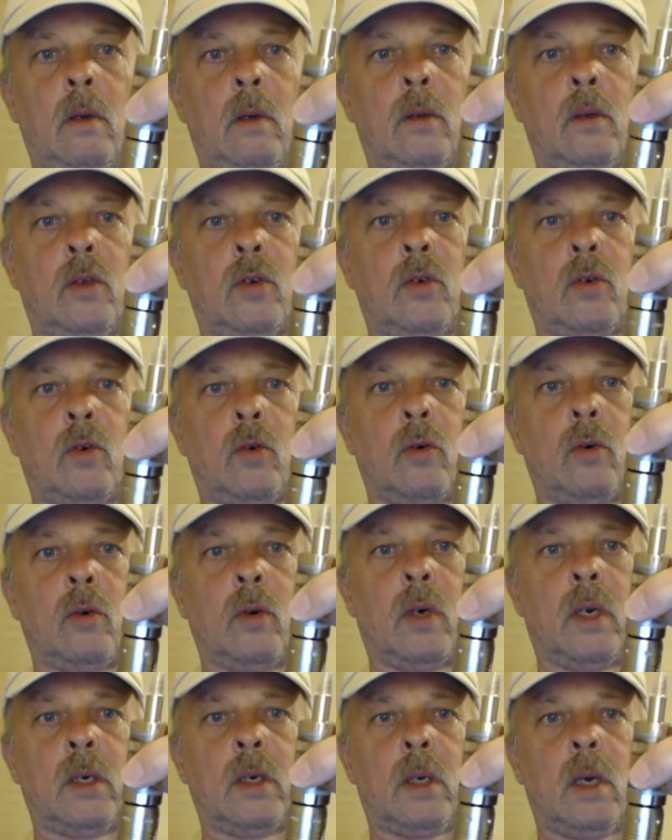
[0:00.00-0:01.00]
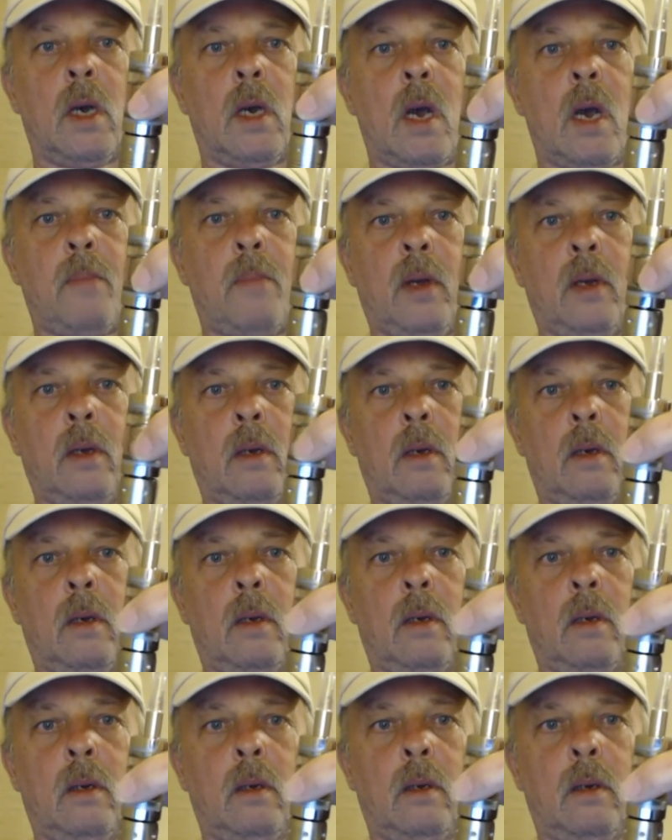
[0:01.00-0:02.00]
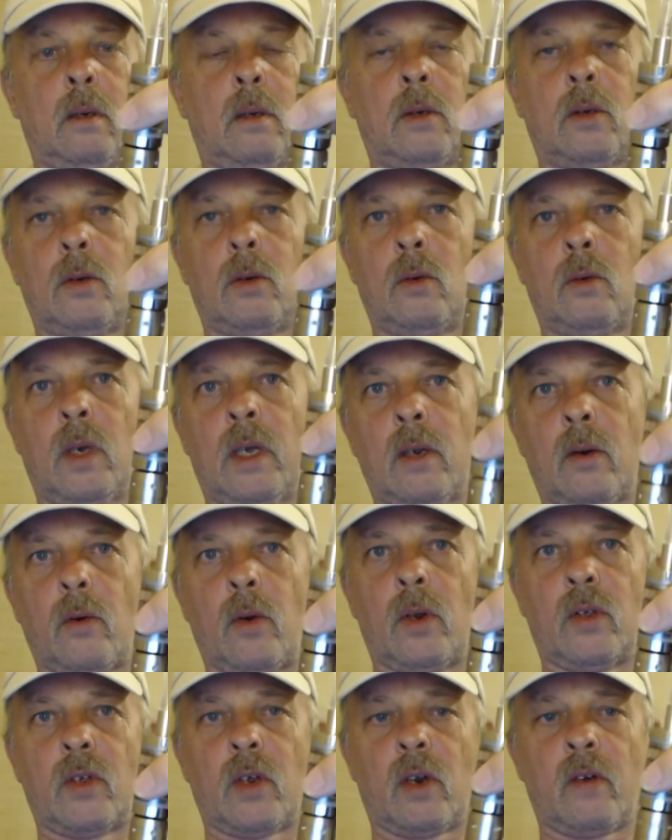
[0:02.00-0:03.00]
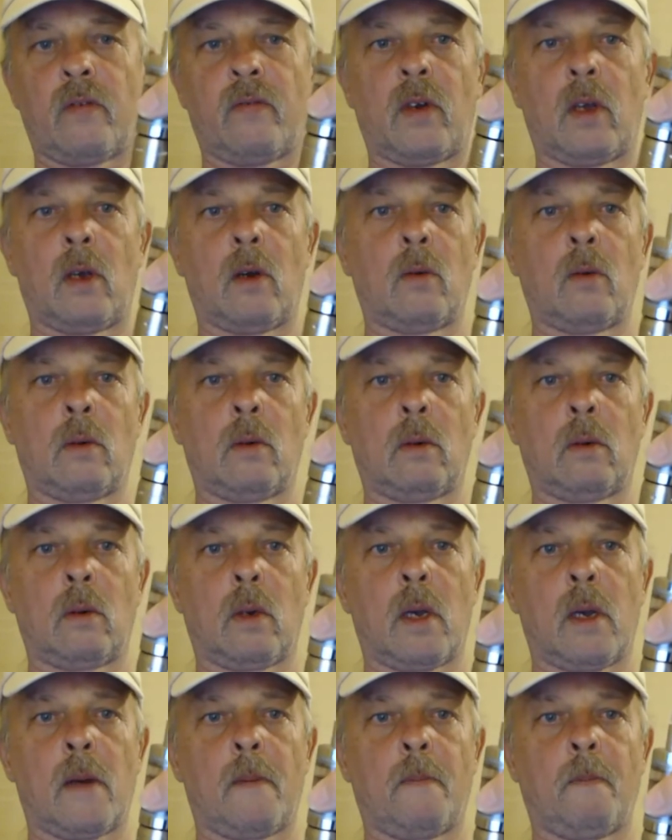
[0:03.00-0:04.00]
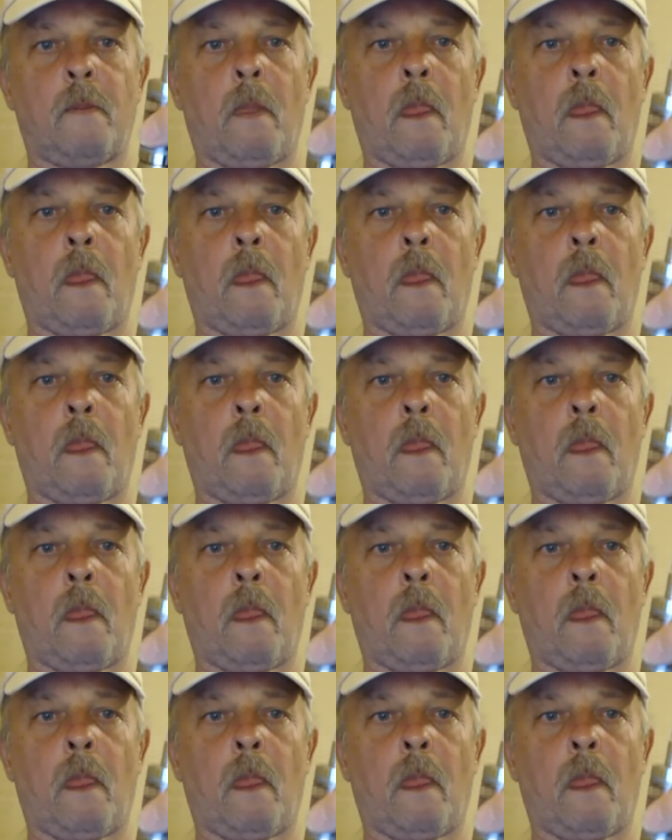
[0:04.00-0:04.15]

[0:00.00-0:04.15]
Screw it up to increase airflow. Okay.